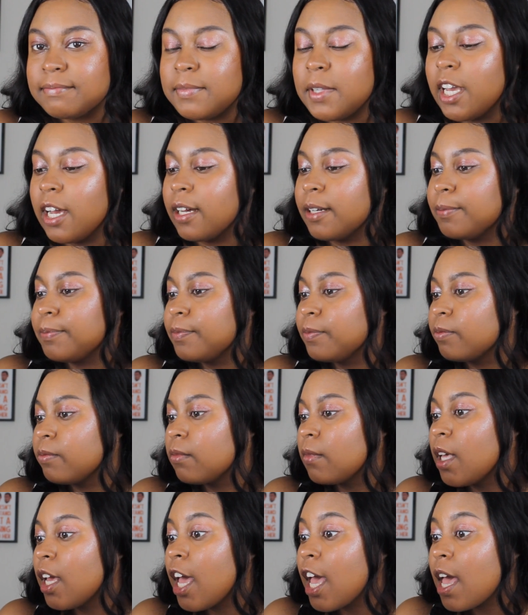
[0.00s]
Yeah,
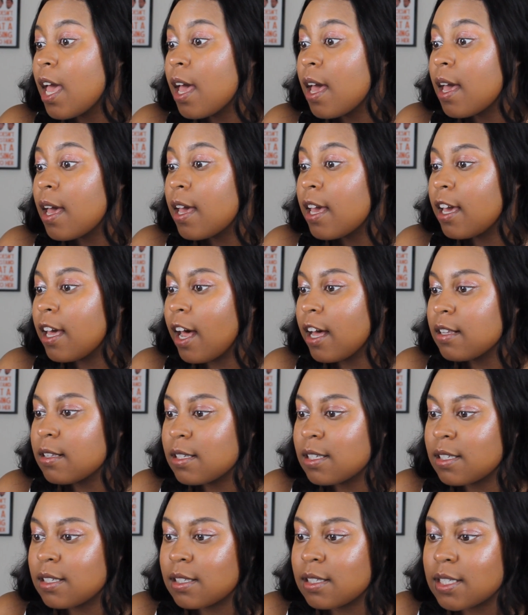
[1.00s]
it
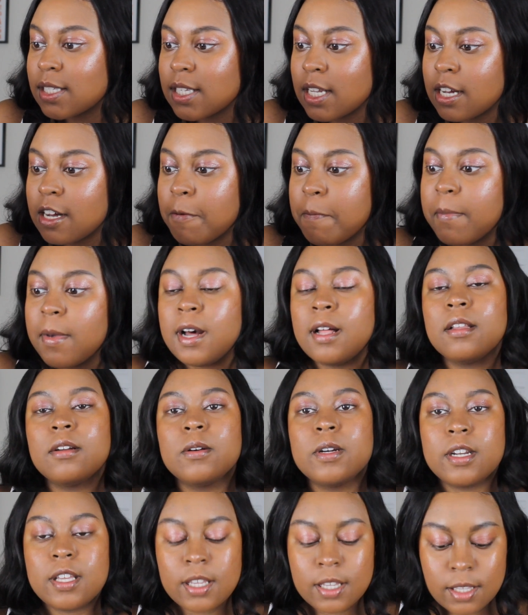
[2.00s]
has some
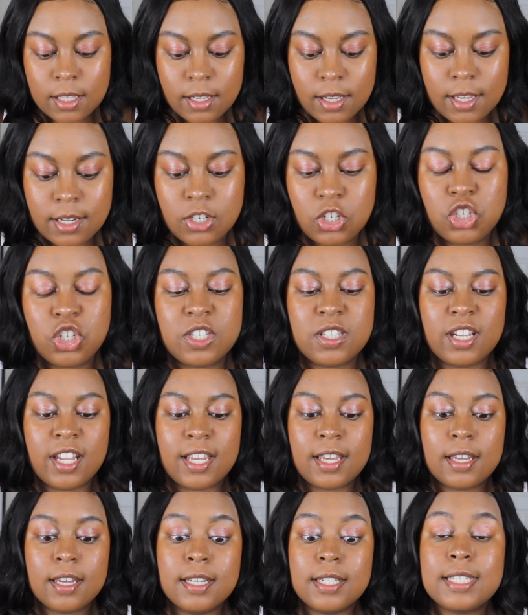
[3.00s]
color in it. It's just
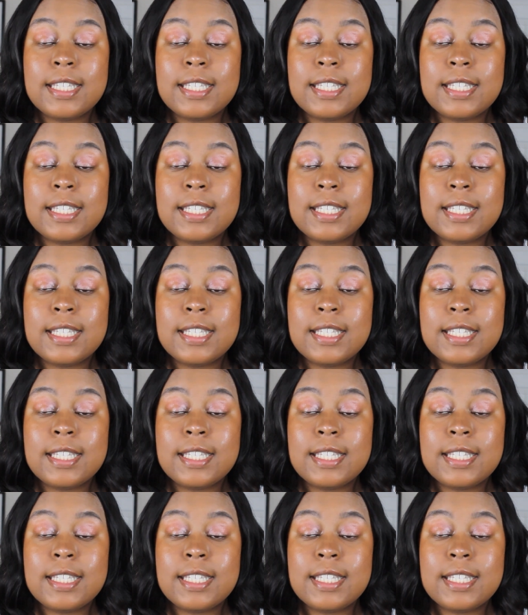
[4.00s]
like a